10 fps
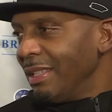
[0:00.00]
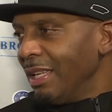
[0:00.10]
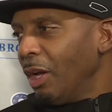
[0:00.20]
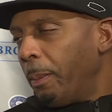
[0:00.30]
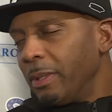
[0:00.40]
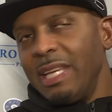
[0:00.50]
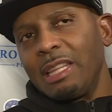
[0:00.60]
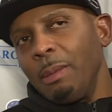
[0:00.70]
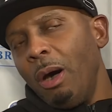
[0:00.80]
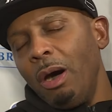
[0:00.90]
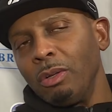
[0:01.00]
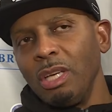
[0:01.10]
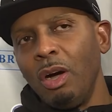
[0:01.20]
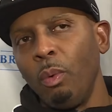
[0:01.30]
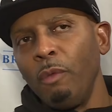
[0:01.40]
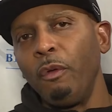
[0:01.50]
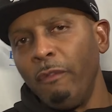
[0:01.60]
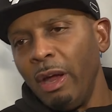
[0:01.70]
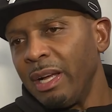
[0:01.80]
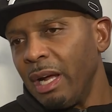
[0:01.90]
you know, protect the ball. So we feel
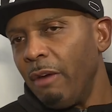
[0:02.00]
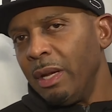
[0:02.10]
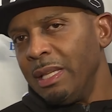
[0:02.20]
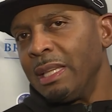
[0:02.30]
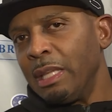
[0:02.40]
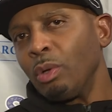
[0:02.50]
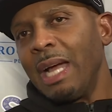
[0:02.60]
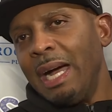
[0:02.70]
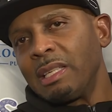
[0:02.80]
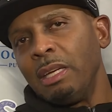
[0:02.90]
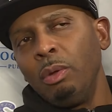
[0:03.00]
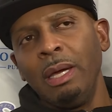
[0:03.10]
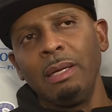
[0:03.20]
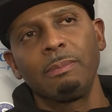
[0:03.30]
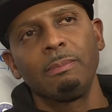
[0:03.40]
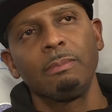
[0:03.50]
very confident that those guys can do that.